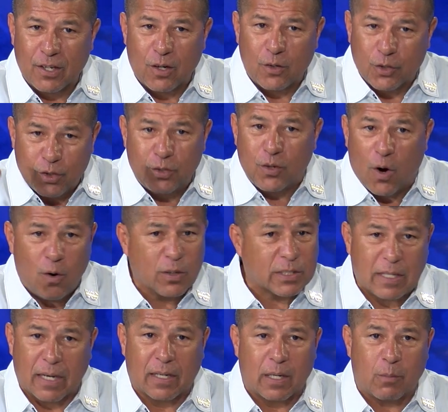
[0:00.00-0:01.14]
you know, you know
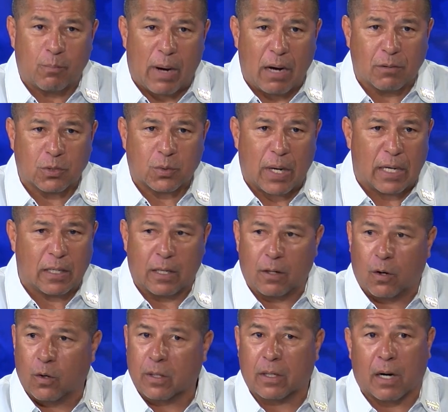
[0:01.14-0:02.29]
it's not gonna bounce, right?
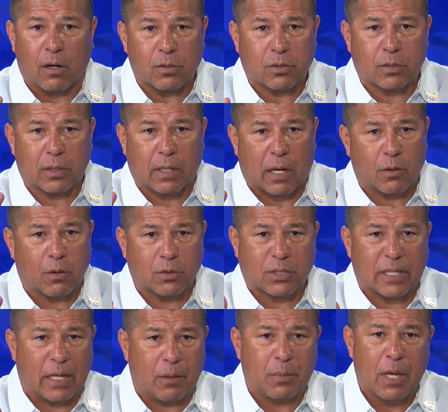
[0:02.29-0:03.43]
Or Carlos
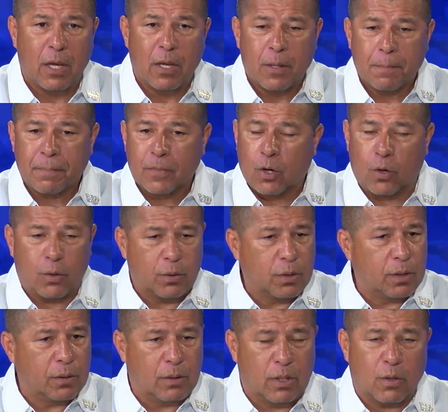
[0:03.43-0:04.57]
Slim, or
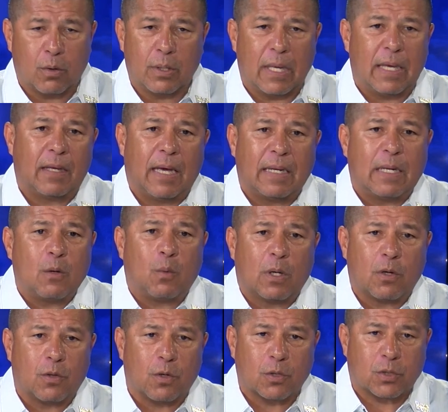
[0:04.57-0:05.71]
you know any
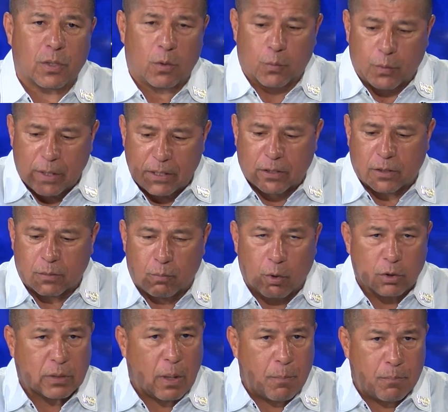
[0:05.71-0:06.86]
one of those rich
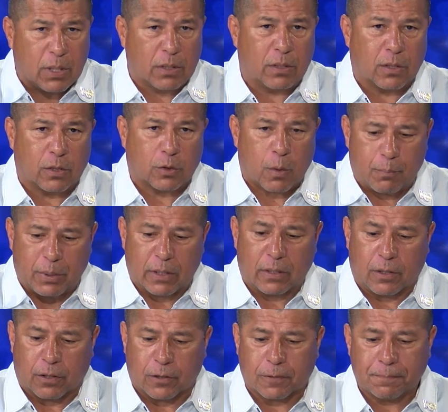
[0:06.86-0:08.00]
multimillionaires or
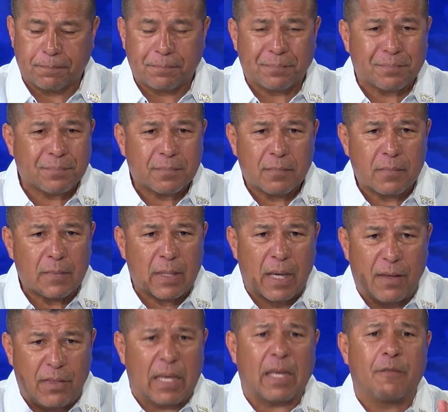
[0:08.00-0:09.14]
billionaires
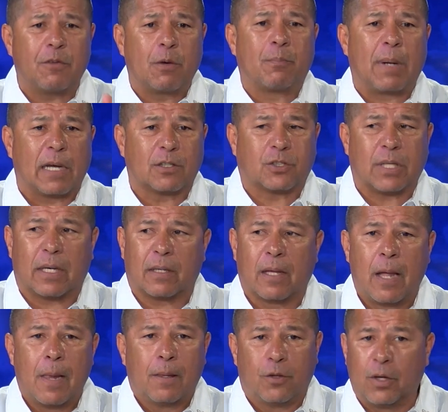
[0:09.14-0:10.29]
and they give you blank
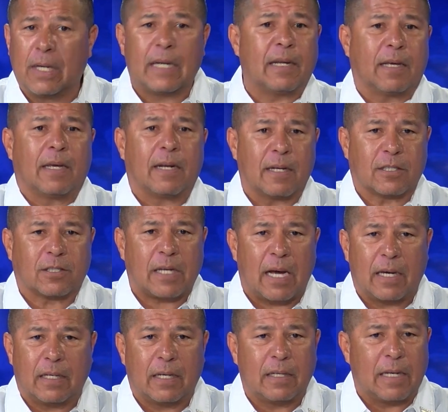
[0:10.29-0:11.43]
check you're going to get
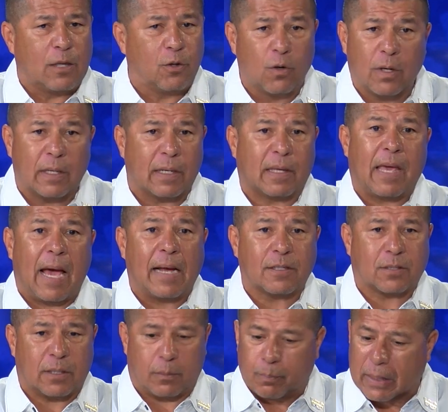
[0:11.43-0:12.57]
excited and you're going to
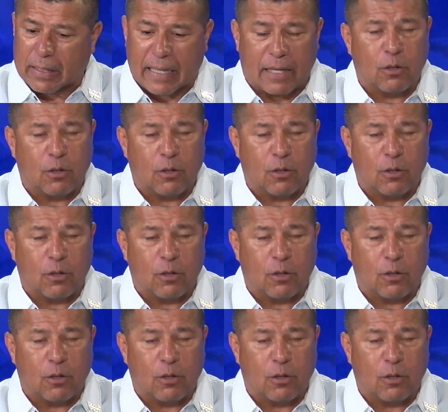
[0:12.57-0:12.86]
cash it but